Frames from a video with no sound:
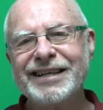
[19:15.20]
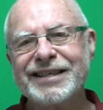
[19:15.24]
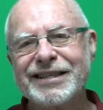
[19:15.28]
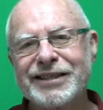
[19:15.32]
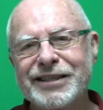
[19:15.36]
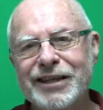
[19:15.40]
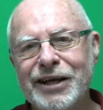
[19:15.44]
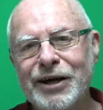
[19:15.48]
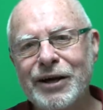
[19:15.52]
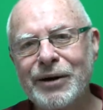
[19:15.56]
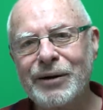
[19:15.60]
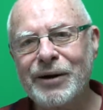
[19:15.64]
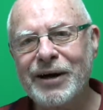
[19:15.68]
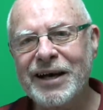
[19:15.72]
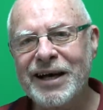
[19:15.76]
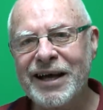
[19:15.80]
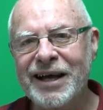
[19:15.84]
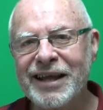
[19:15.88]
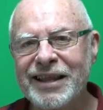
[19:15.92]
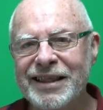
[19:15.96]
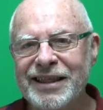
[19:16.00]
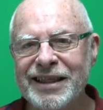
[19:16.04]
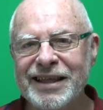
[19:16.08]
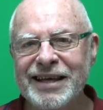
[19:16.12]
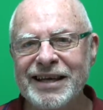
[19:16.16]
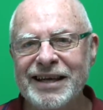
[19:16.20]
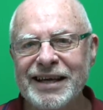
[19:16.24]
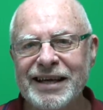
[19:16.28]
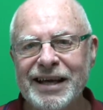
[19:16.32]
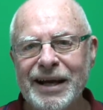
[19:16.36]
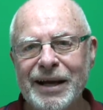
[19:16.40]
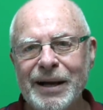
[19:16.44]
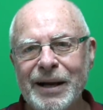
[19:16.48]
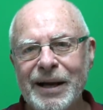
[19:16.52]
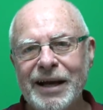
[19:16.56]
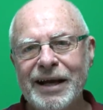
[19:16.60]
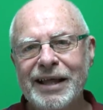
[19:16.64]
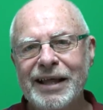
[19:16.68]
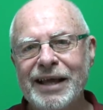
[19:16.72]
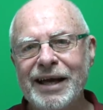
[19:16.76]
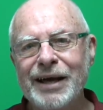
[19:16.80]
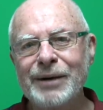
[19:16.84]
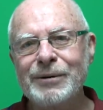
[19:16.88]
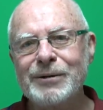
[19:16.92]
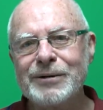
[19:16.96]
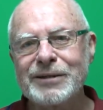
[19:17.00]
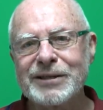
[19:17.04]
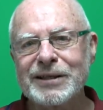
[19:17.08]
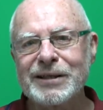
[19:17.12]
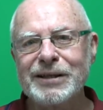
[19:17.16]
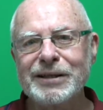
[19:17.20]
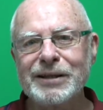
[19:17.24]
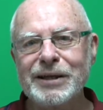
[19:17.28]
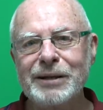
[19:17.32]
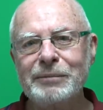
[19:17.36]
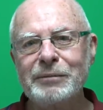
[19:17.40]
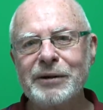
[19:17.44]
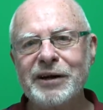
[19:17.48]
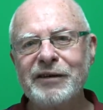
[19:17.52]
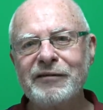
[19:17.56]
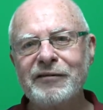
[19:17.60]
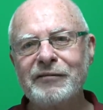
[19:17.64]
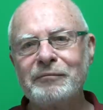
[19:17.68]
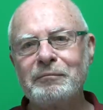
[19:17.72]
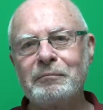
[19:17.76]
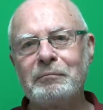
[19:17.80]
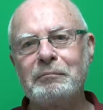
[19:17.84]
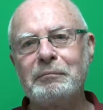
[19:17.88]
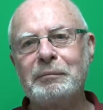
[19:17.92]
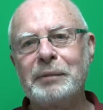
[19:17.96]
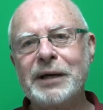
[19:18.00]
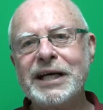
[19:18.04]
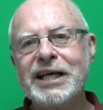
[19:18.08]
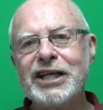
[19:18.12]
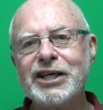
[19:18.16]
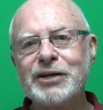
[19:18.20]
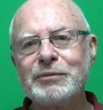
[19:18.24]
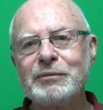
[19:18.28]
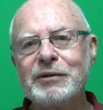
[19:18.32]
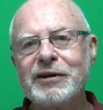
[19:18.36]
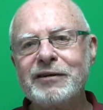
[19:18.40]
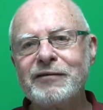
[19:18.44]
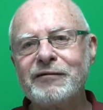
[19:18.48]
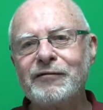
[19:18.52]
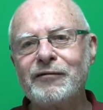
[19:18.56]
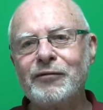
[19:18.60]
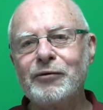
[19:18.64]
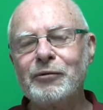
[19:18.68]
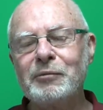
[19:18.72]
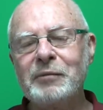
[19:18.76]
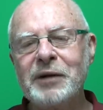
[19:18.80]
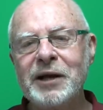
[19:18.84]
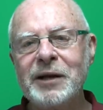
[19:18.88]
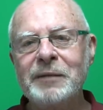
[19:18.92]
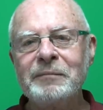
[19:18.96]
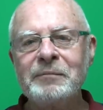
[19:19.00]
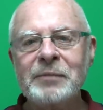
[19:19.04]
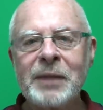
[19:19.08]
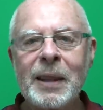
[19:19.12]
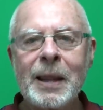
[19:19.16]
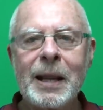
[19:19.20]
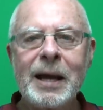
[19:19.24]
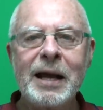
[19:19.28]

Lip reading: So I think that was a little bit of a punishment for me.